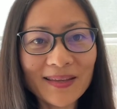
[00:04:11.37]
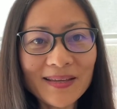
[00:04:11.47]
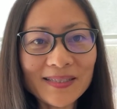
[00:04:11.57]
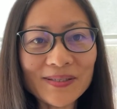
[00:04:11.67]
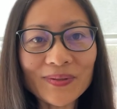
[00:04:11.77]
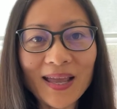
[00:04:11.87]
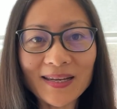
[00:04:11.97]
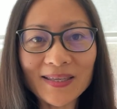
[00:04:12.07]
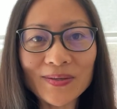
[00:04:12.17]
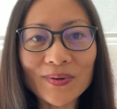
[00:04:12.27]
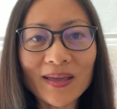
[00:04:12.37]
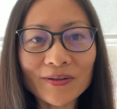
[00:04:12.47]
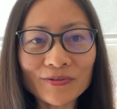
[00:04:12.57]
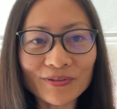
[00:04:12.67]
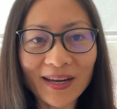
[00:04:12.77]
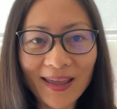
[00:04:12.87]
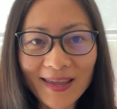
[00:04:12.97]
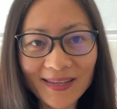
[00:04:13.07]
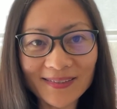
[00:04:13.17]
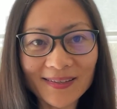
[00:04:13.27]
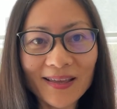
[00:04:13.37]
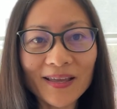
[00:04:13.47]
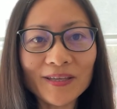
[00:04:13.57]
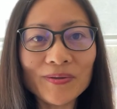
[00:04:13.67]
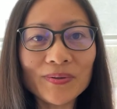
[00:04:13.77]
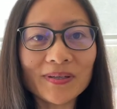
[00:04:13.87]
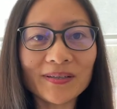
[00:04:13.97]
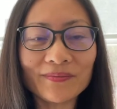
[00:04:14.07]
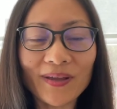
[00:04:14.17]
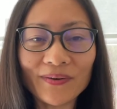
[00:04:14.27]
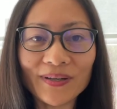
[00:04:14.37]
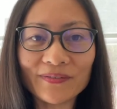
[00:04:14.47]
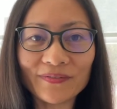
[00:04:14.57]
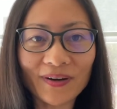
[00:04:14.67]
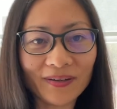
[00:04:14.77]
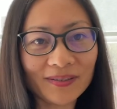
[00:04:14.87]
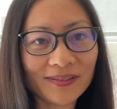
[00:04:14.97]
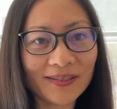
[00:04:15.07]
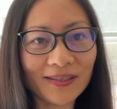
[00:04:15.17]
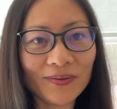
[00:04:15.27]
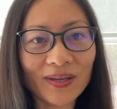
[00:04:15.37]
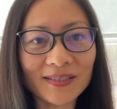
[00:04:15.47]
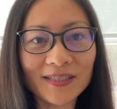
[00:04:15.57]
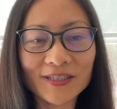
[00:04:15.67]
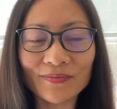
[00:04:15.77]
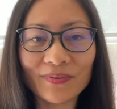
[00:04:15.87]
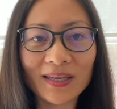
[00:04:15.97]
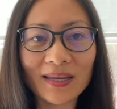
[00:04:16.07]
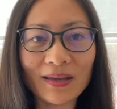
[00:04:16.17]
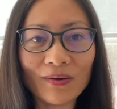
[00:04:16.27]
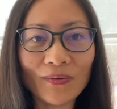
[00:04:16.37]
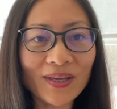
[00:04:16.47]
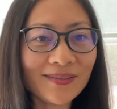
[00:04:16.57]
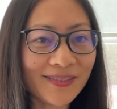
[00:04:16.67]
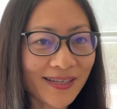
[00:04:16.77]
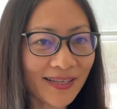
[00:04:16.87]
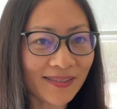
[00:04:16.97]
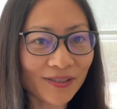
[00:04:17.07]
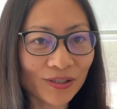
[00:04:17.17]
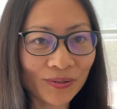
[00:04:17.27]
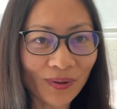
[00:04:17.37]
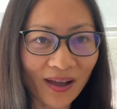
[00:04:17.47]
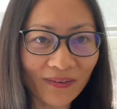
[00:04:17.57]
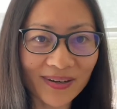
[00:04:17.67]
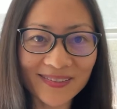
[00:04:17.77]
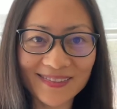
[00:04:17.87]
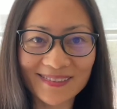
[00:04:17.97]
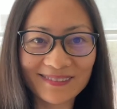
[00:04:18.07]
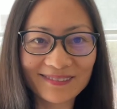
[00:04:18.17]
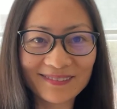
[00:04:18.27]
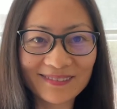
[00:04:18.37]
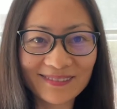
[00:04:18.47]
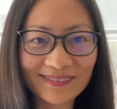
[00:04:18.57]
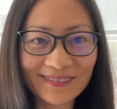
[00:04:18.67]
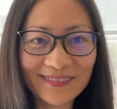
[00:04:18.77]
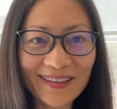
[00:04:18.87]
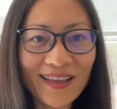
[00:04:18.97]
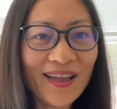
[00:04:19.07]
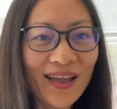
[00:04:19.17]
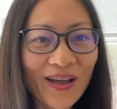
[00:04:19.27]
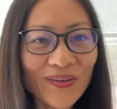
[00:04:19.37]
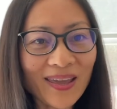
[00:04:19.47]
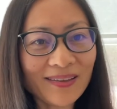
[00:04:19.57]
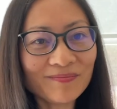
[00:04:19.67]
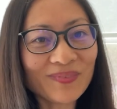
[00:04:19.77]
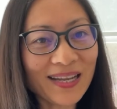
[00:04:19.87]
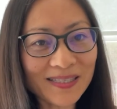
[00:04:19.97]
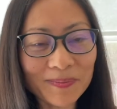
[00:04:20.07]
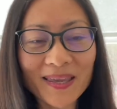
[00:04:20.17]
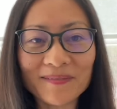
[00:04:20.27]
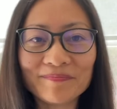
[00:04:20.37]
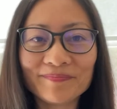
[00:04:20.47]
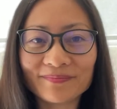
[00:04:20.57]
so that you can create your very first yoga teaching video in just 2 hours. Okay, let's begin.